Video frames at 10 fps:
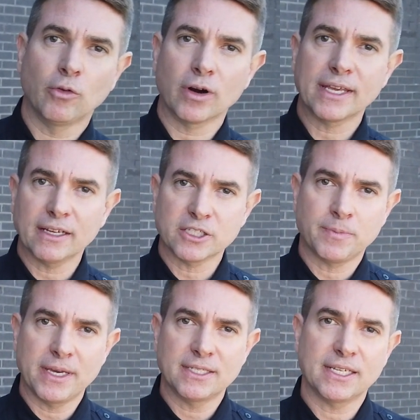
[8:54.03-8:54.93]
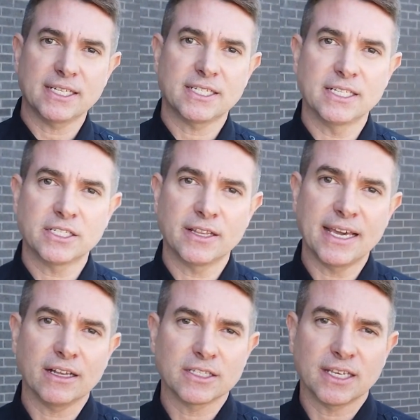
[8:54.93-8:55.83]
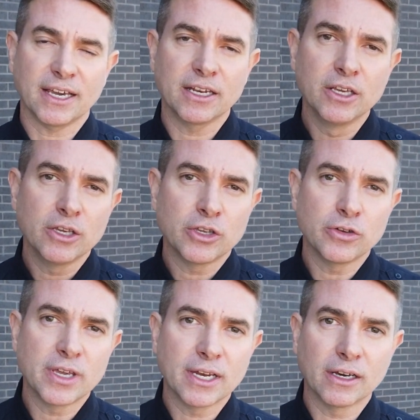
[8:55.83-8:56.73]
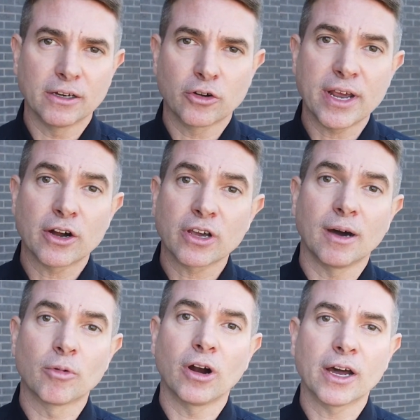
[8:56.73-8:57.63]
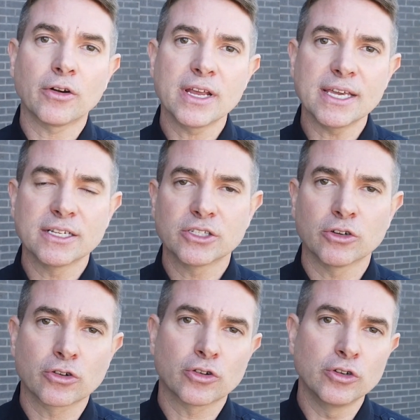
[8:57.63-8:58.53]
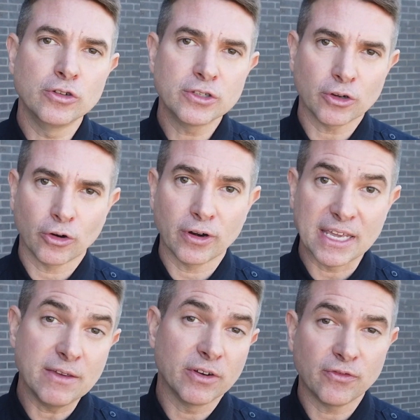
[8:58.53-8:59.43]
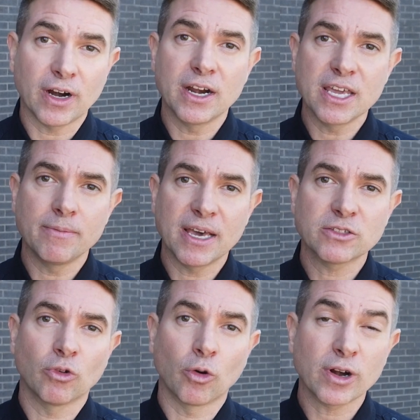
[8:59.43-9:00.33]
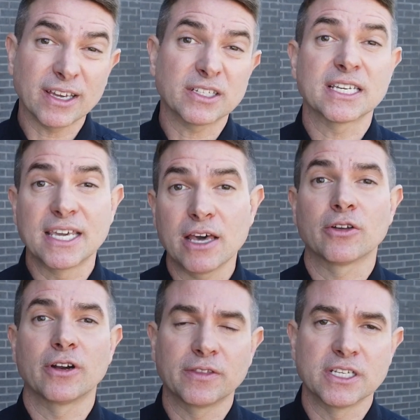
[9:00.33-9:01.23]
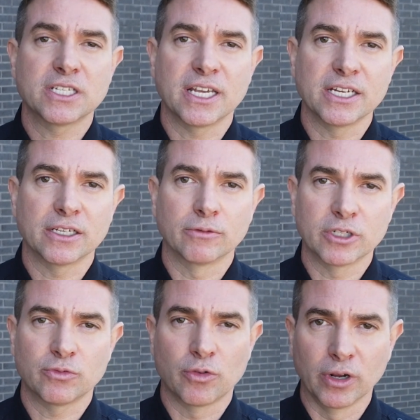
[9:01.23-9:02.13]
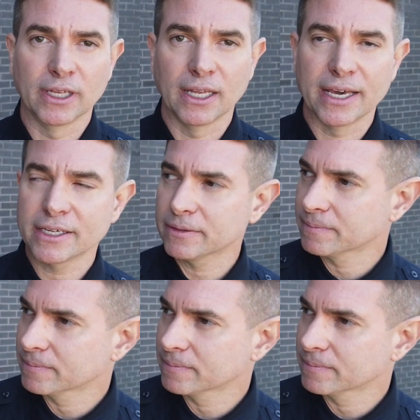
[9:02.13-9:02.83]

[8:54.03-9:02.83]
workout space that extends to the outside, you get a greater camaraderie, and so crews or even fire and EMS will work out together at this station, which we really like.